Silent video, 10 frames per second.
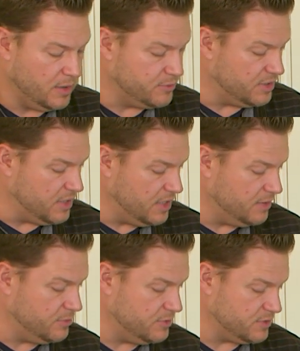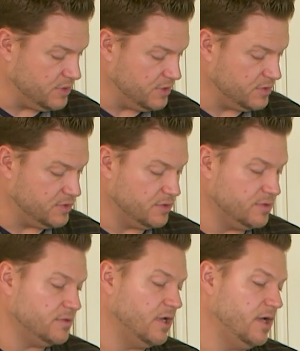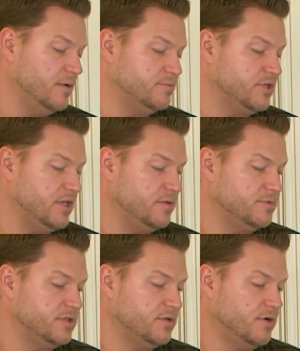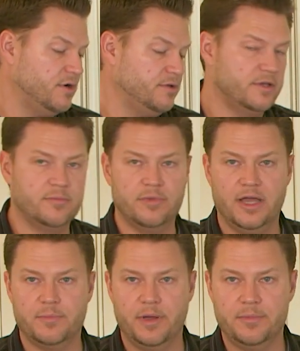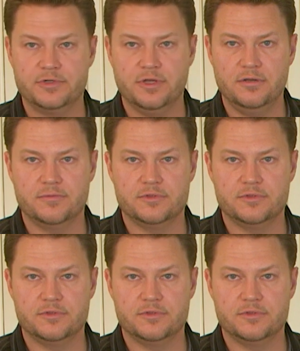Today I'm using this Jacobsen garlic and black pepper salt,